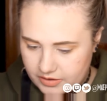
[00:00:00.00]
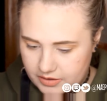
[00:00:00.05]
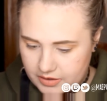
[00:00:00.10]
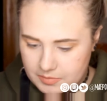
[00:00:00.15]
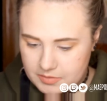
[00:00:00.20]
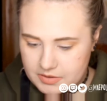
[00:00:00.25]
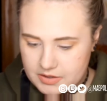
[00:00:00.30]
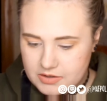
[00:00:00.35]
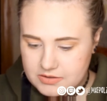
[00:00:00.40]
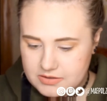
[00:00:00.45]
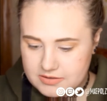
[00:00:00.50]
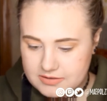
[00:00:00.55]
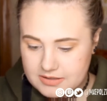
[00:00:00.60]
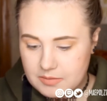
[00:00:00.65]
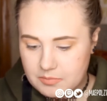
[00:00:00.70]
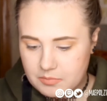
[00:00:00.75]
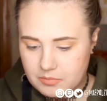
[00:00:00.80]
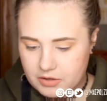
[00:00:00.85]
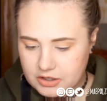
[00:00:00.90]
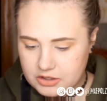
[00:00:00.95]
gonna use the
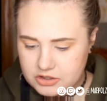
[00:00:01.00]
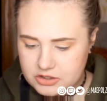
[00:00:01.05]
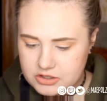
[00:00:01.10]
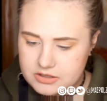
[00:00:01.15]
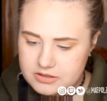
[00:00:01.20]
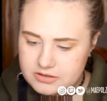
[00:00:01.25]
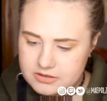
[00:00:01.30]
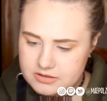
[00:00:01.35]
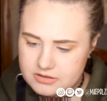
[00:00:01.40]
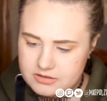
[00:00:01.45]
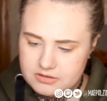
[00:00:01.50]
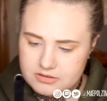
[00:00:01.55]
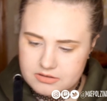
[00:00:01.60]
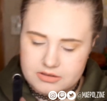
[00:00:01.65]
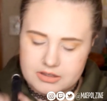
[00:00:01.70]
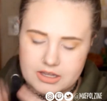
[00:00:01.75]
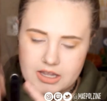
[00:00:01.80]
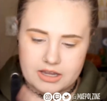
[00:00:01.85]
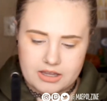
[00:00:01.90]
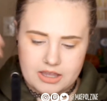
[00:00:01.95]
same brushes
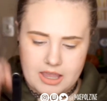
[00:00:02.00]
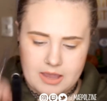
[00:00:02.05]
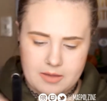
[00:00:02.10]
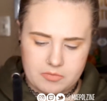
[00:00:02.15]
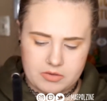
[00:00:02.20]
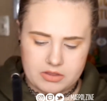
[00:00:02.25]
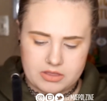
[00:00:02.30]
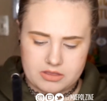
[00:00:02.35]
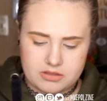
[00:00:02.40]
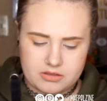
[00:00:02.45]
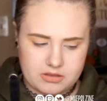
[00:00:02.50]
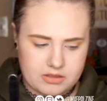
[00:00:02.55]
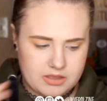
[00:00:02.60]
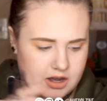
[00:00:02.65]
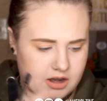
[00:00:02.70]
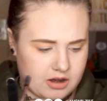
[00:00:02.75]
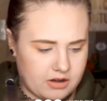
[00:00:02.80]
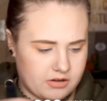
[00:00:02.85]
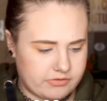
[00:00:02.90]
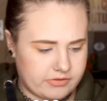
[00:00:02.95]
that came with
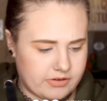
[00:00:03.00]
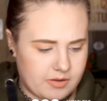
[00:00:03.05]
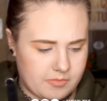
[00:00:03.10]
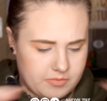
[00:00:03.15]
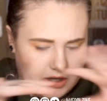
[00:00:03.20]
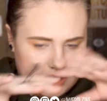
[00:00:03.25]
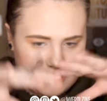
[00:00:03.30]
that are from